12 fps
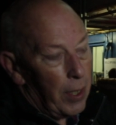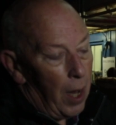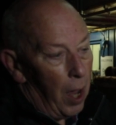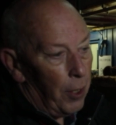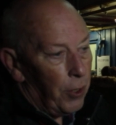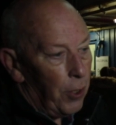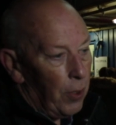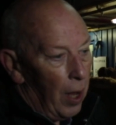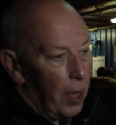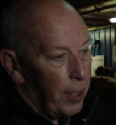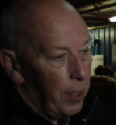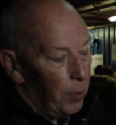site on 2
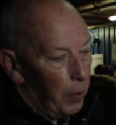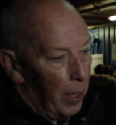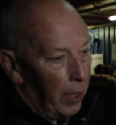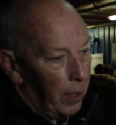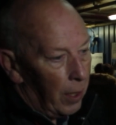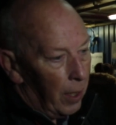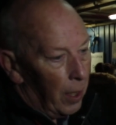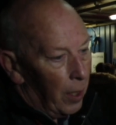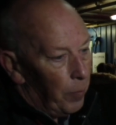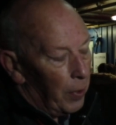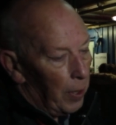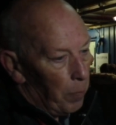nights of the week.
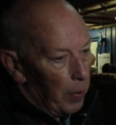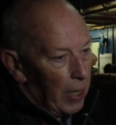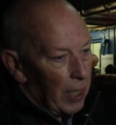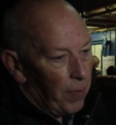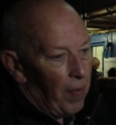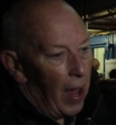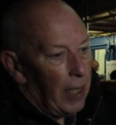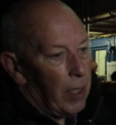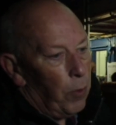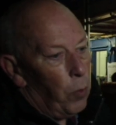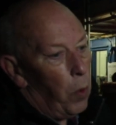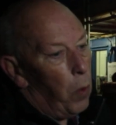But the biggest
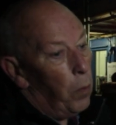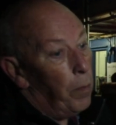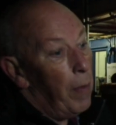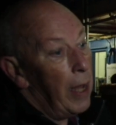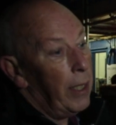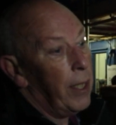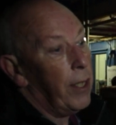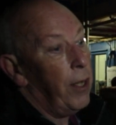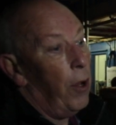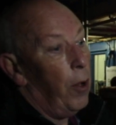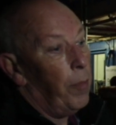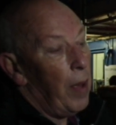factor what makes
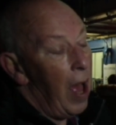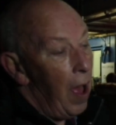stop